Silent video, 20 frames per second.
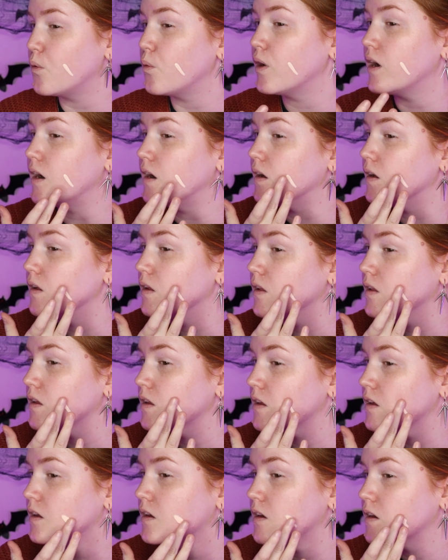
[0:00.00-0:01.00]
well
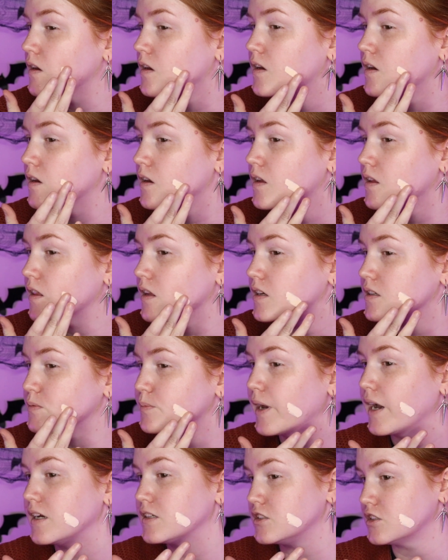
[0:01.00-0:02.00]
this
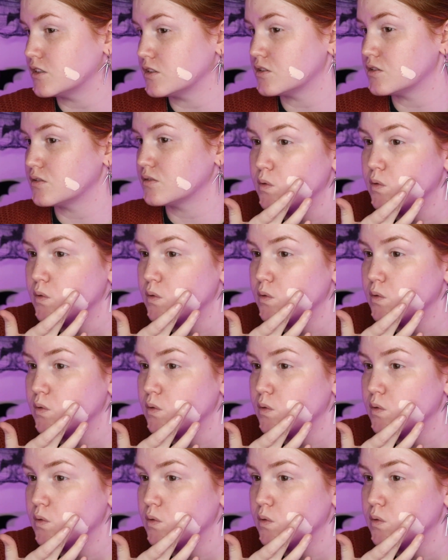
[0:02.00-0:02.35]
matches.